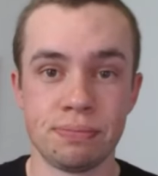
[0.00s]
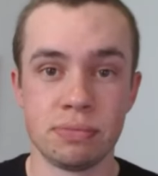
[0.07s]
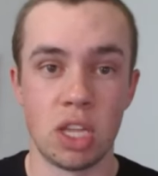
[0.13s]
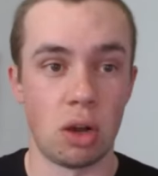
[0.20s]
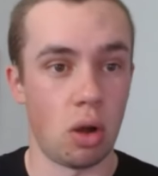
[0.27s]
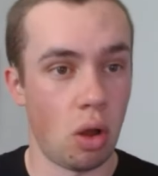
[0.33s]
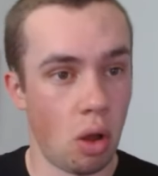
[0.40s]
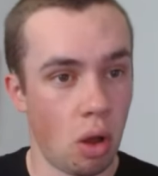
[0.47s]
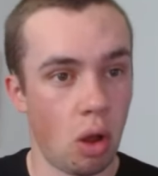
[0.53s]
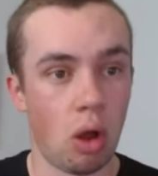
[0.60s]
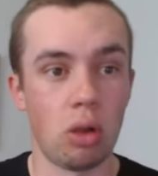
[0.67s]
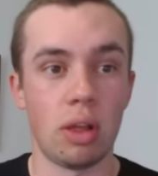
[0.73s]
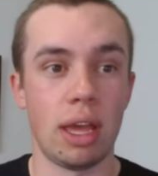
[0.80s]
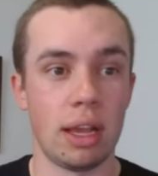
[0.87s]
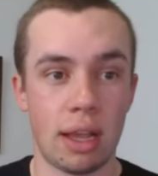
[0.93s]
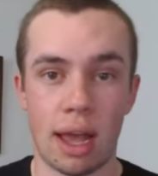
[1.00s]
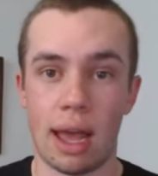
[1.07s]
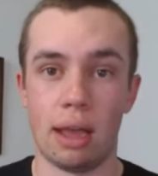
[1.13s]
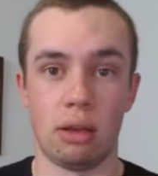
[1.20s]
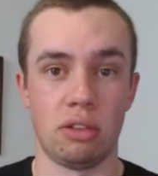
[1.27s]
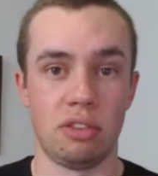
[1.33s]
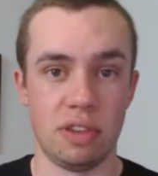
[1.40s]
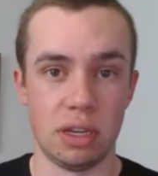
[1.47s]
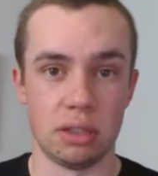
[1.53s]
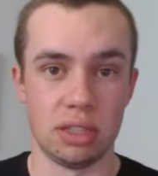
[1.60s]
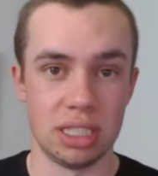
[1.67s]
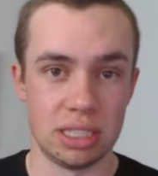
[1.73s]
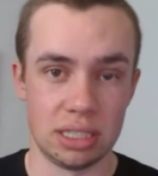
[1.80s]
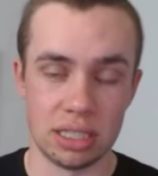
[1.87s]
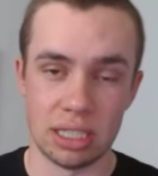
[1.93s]
They're all at Kyle Field.
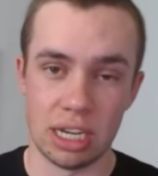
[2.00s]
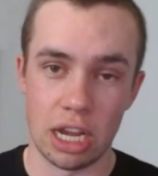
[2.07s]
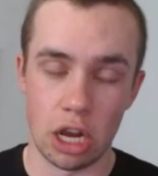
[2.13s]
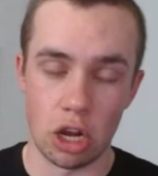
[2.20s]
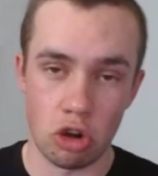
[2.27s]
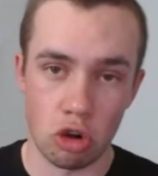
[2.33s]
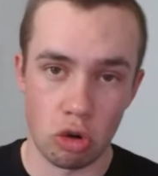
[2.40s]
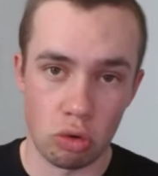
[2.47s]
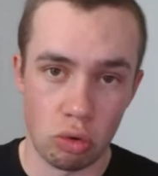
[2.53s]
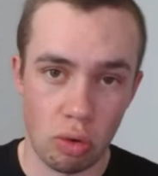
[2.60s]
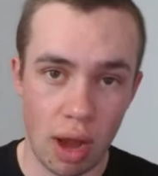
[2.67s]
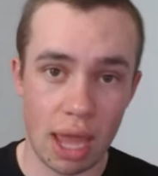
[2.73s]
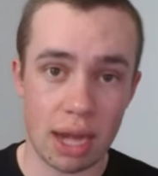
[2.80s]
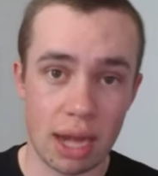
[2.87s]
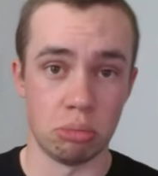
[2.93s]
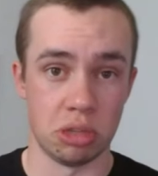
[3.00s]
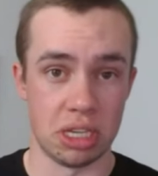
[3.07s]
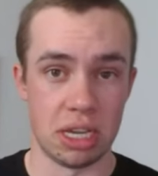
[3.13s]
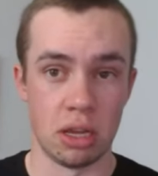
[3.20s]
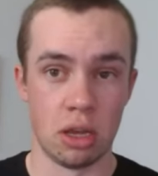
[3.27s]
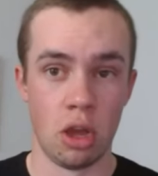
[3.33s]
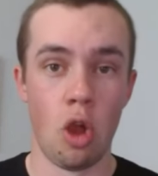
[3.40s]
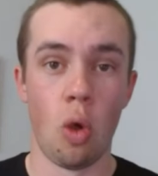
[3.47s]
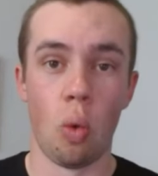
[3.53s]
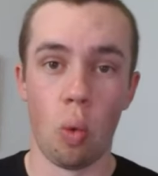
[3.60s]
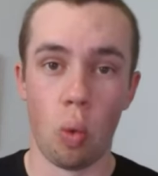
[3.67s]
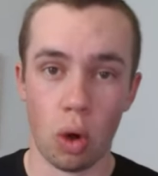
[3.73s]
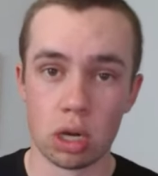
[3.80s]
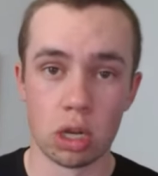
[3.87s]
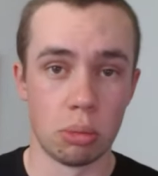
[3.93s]
This is an incredibly
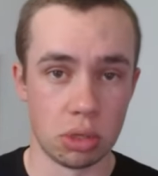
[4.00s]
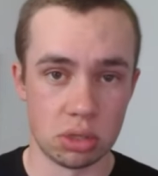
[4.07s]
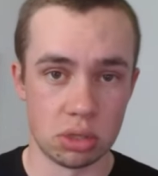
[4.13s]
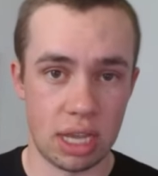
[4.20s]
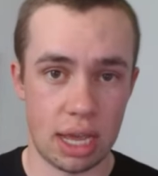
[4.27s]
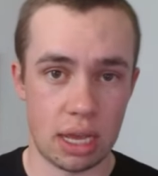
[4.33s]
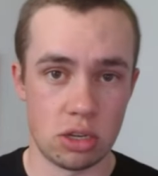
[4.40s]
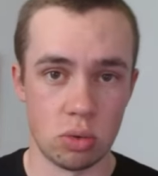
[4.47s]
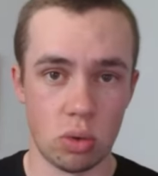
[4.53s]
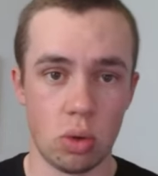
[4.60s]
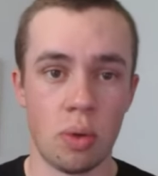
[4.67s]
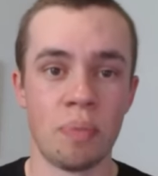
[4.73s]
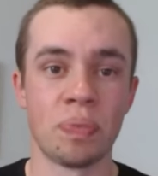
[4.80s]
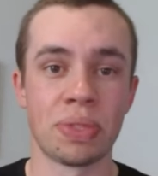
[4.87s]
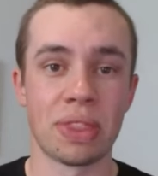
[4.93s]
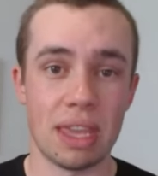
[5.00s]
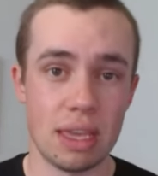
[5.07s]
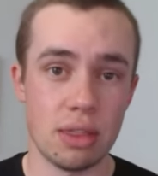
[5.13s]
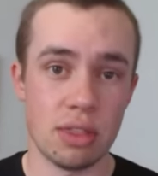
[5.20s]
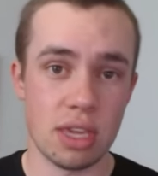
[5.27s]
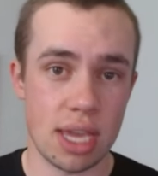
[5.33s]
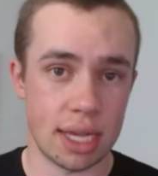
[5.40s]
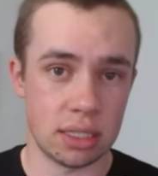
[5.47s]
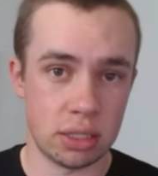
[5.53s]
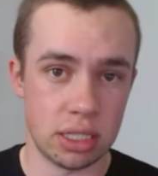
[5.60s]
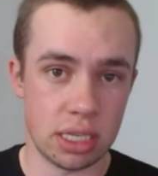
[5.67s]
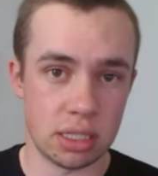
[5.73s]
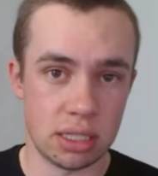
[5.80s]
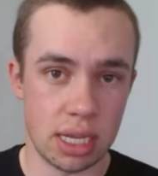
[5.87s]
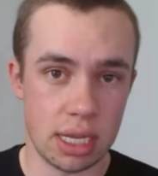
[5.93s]
workable schedule in the
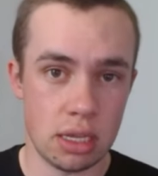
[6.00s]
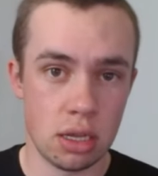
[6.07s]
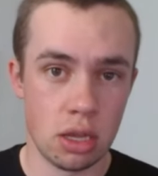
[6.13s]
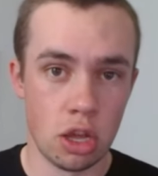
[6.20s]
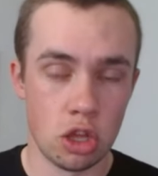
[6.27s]
SEC.